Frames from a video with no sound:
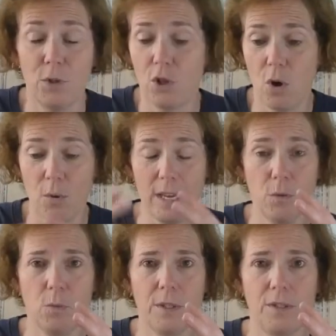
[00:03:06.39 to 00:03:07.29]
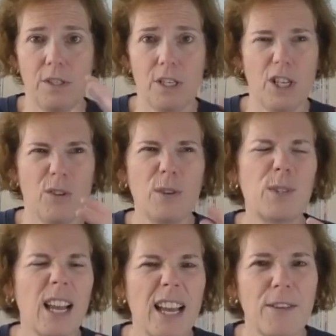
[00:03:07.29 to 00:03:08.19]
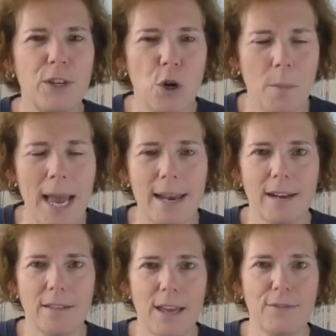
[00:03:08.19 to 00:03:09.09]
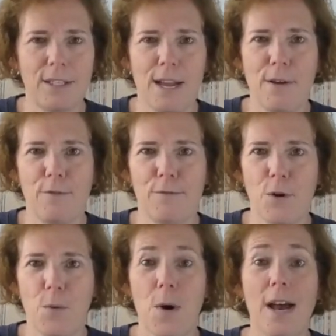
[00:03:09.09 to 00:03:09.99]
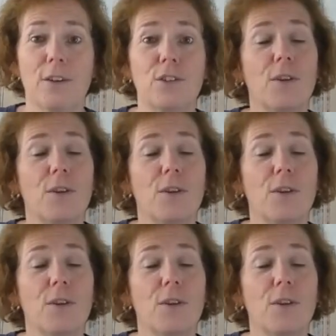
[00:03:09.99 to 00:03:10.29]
So it was, you know, it was kind of a nomadic lifestyle for a while.